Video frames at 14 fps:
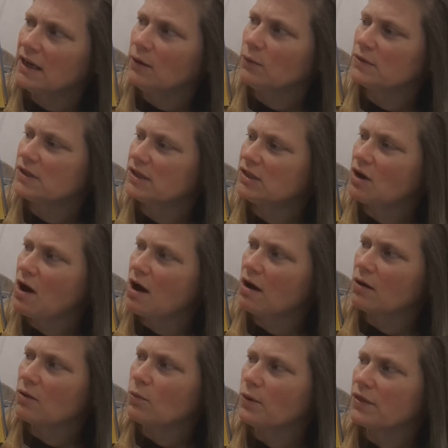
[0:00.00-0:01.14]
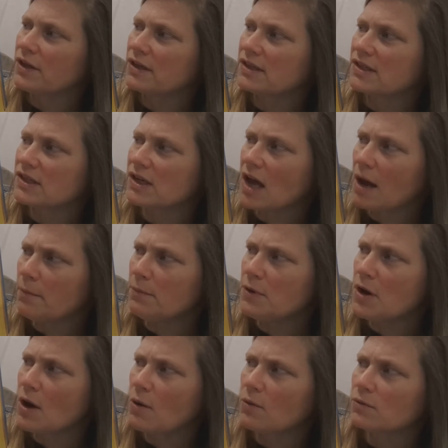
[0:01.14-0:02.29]
It was a dog with a snub
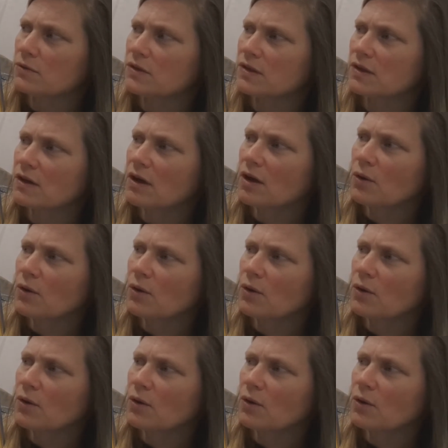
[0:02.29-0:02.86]
nose,